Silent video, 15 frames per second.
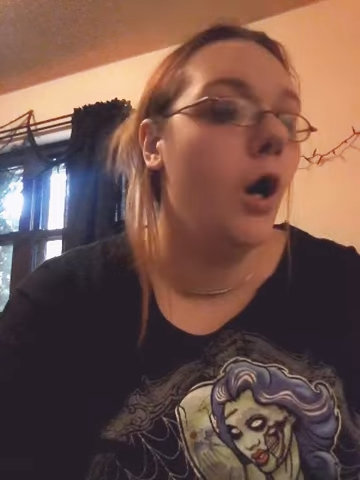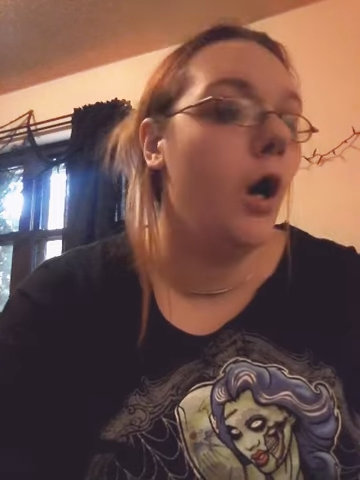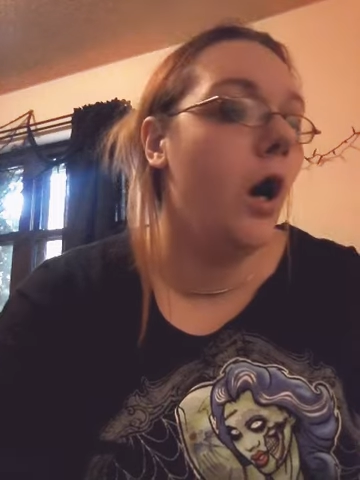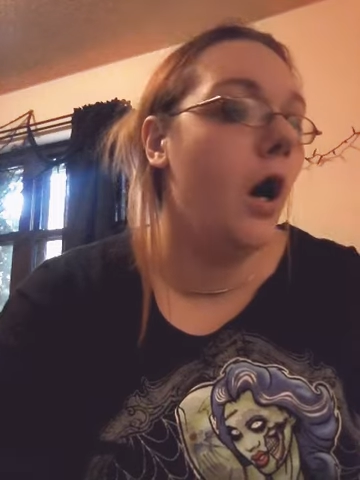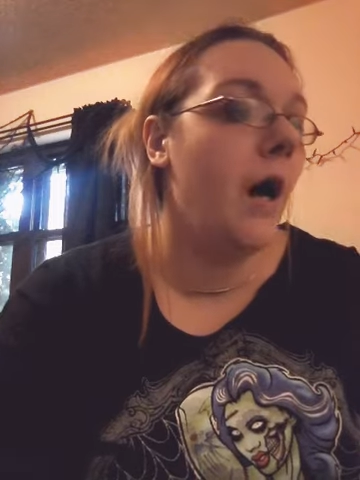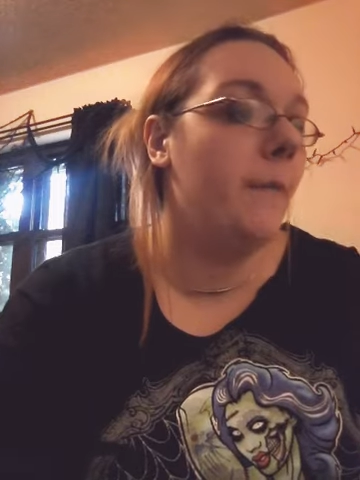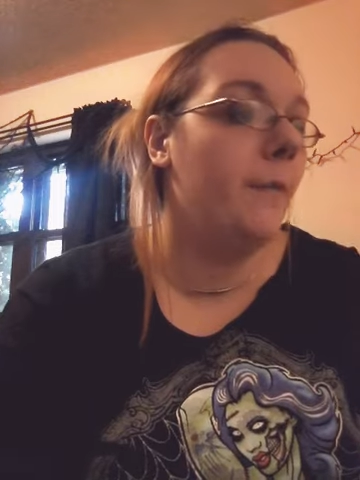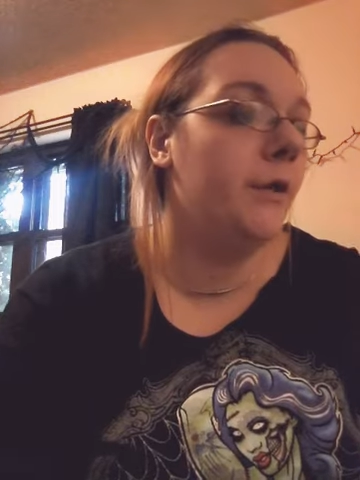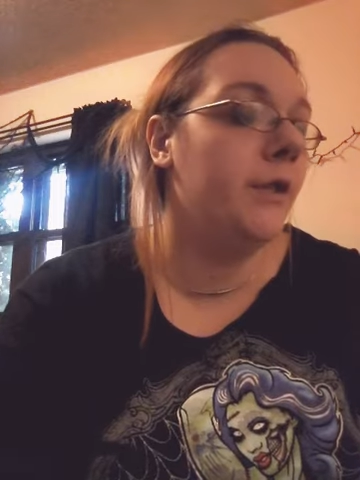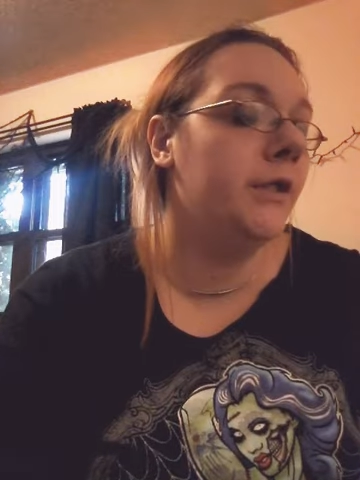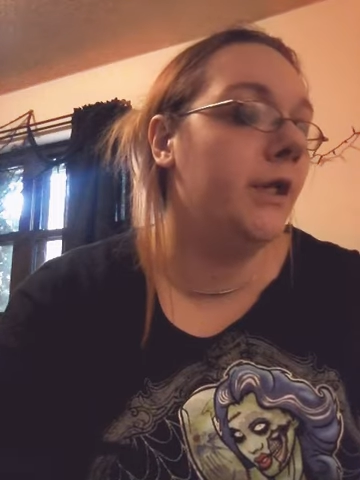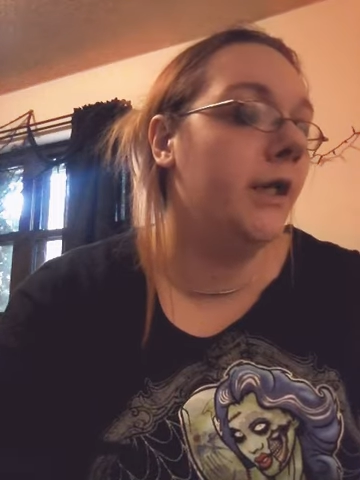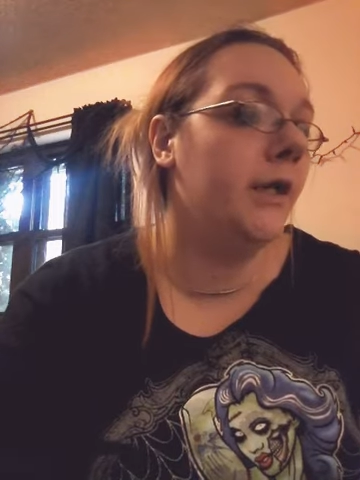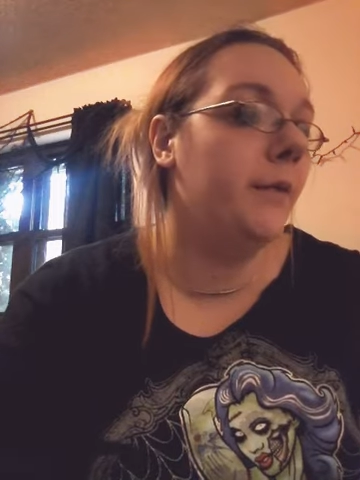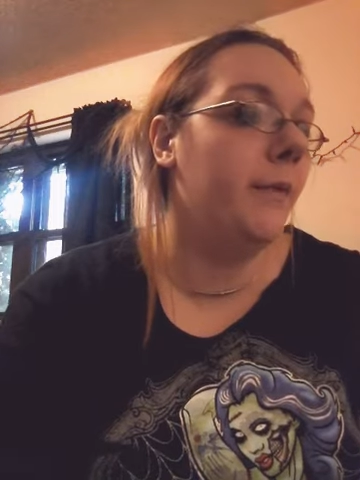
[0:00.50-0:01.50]
I'm going to
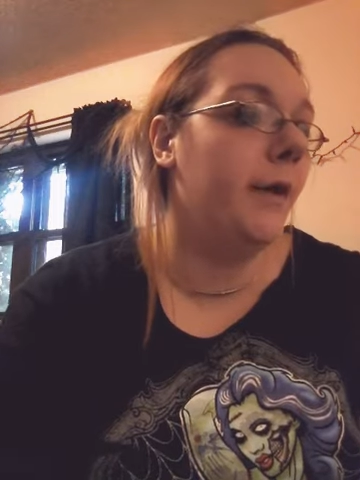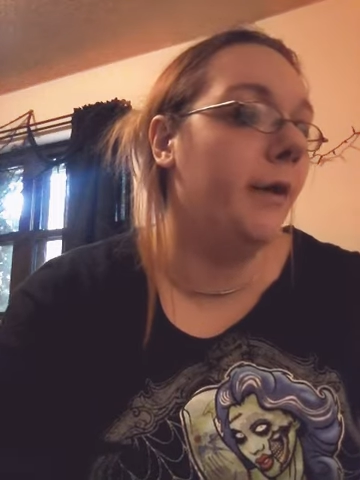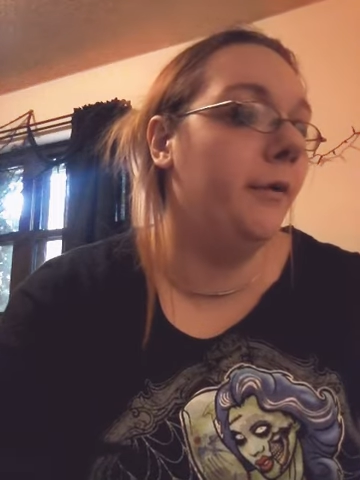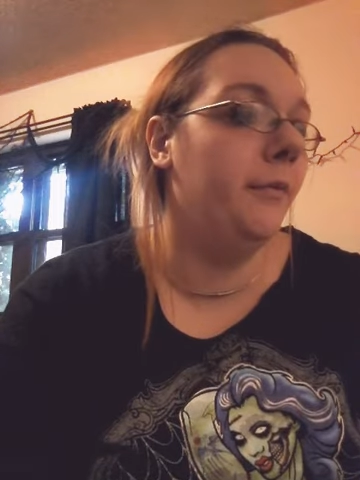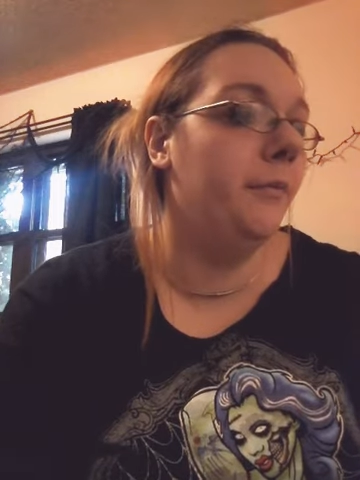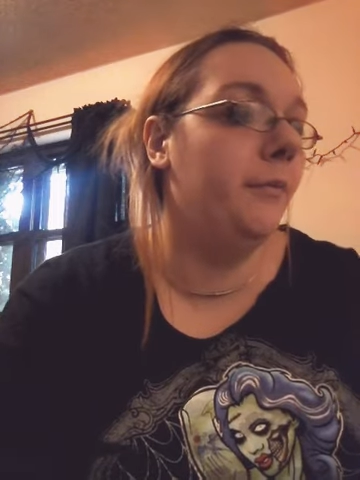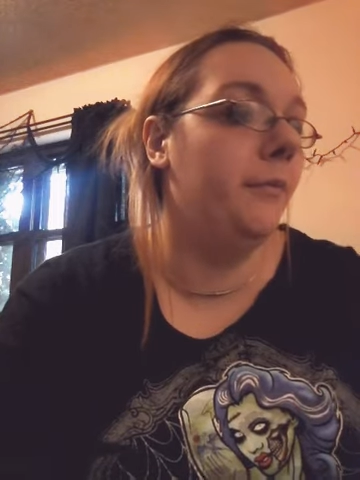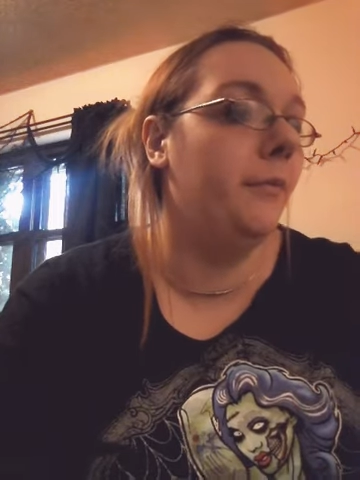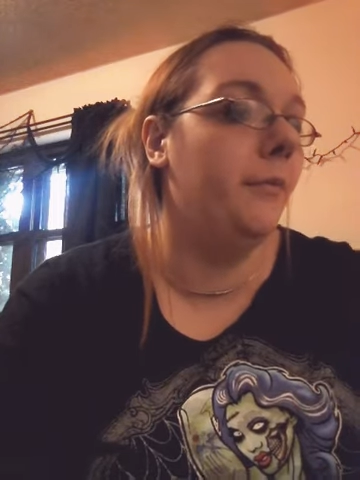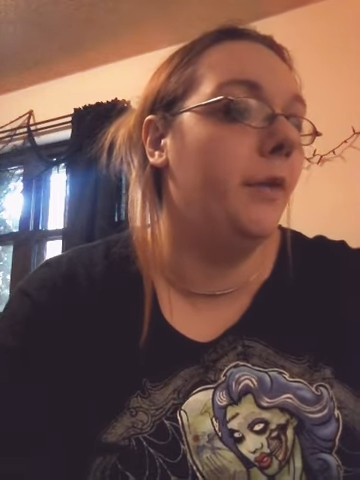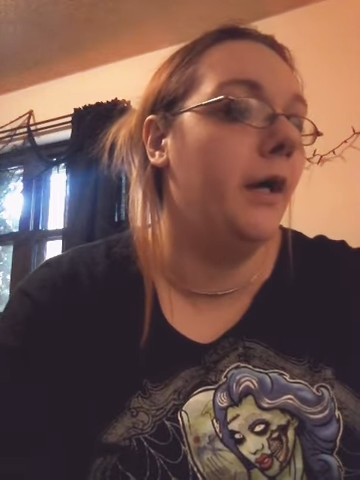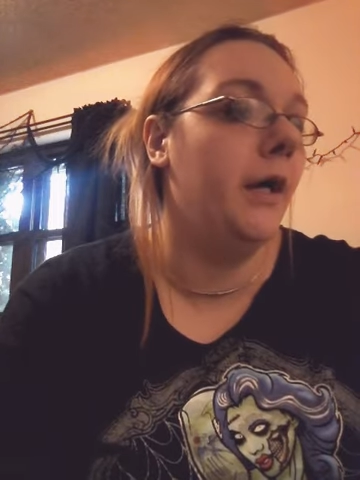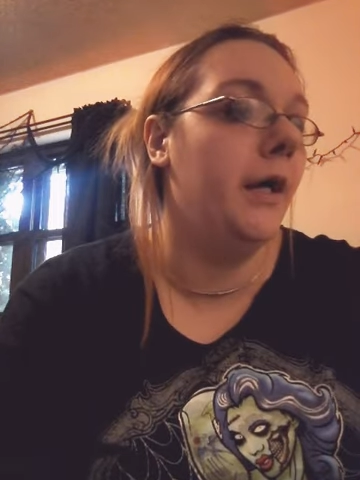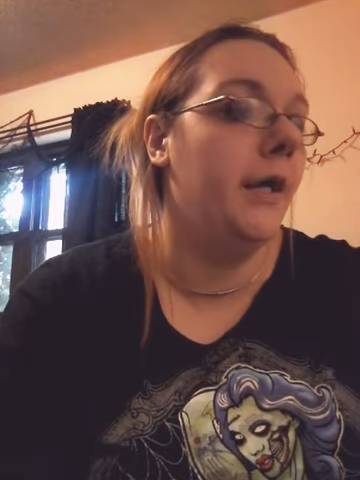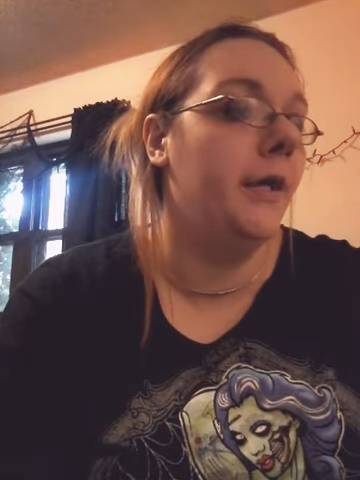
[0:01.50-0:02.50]
talk about
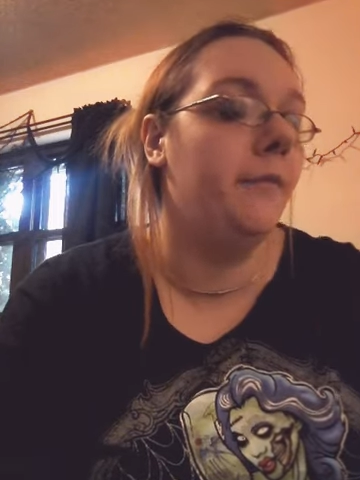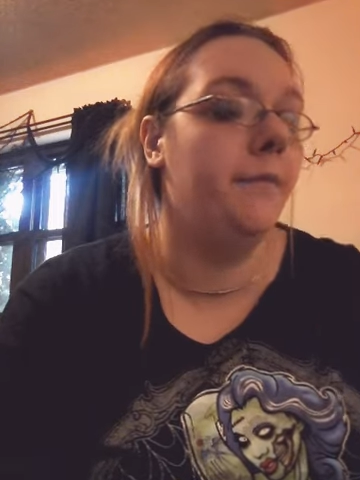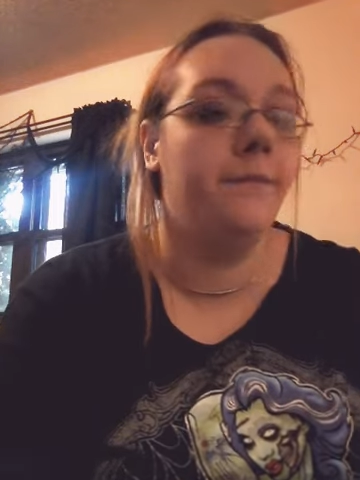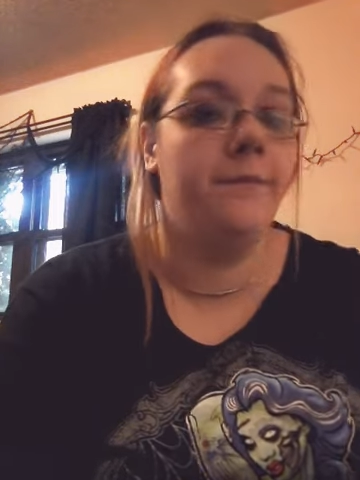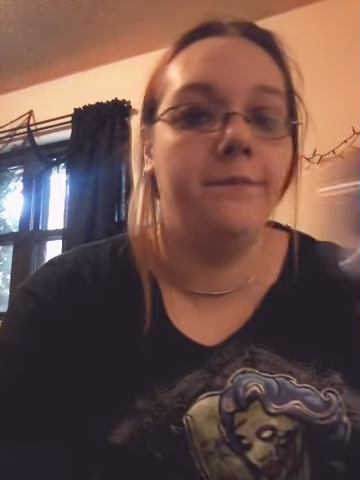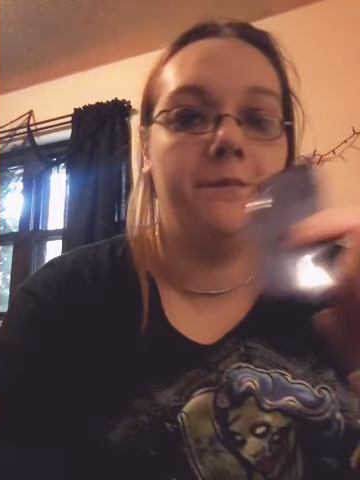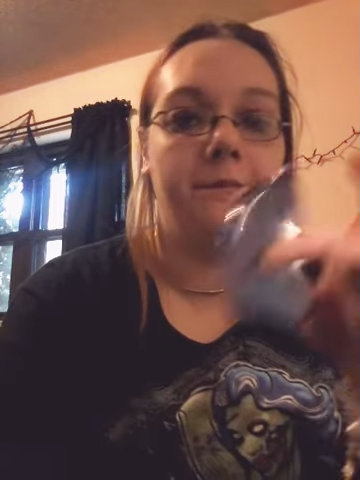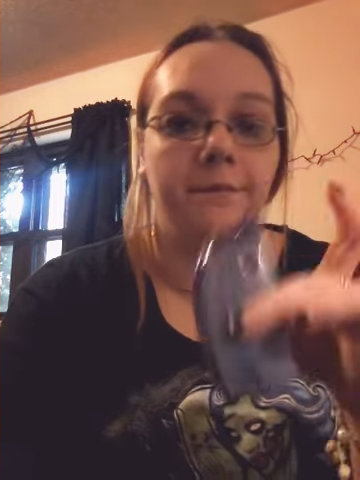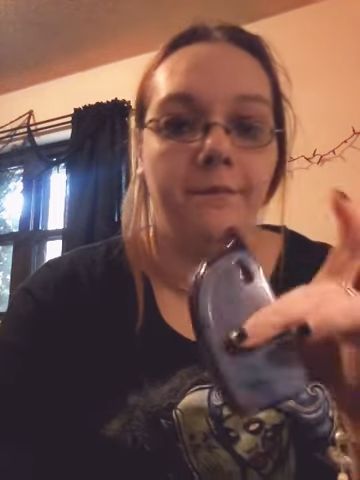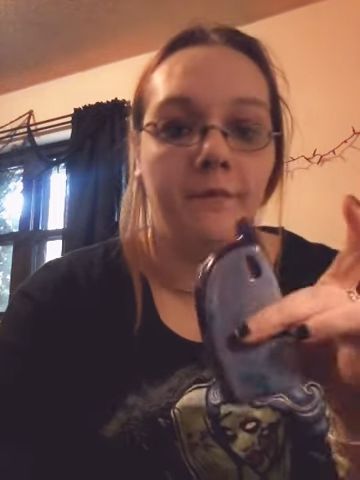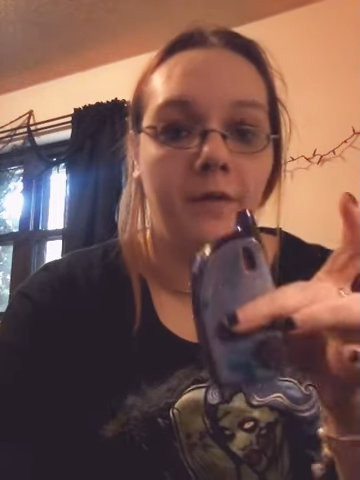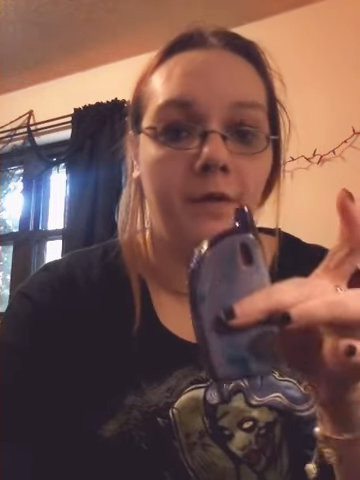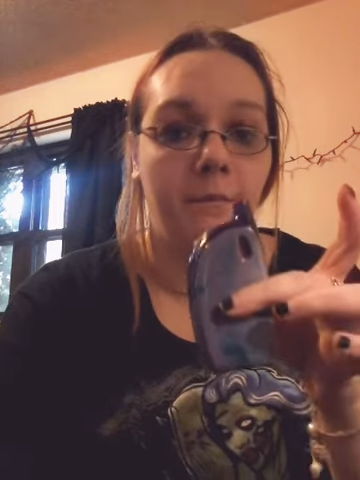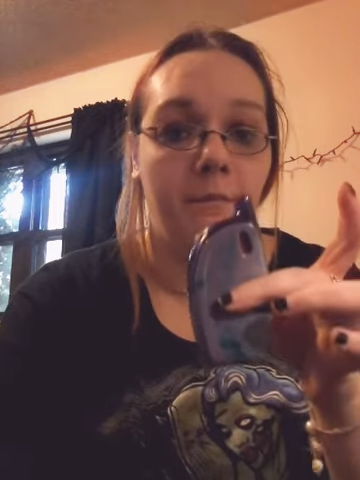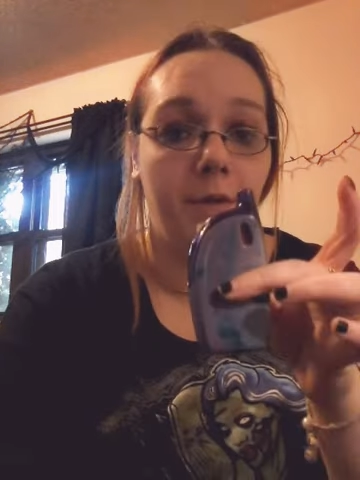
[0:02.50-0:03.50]
my
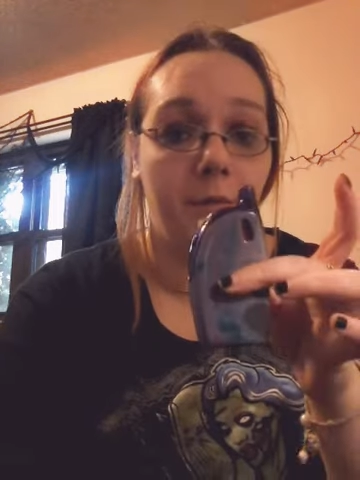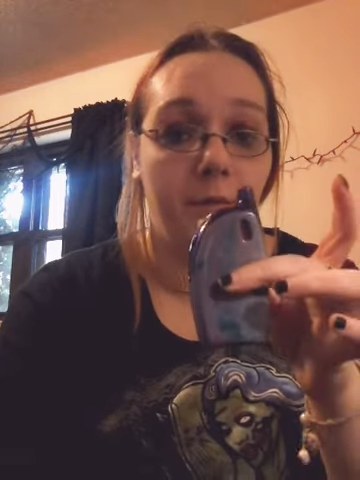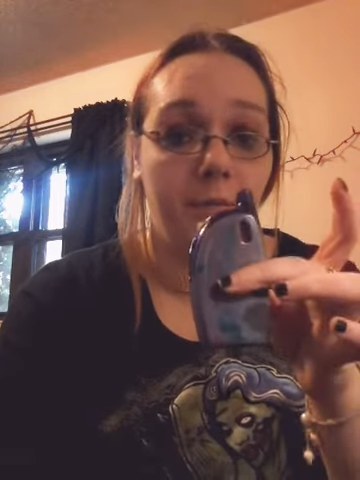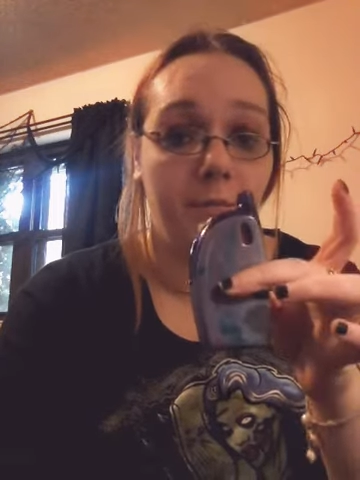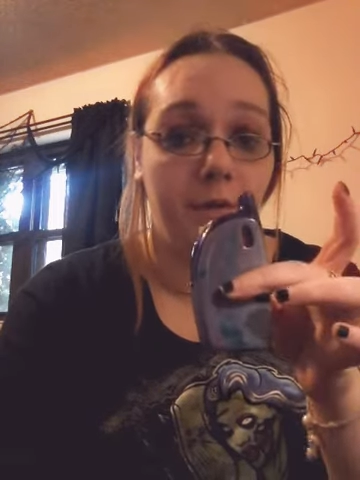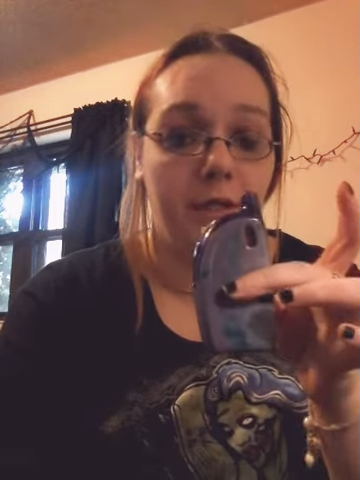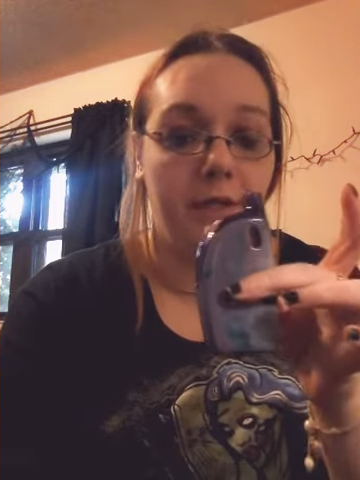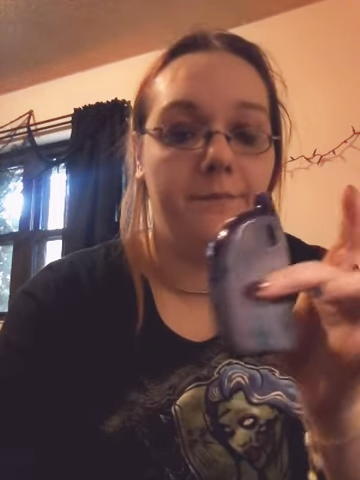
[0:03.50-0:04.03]
penguin pod.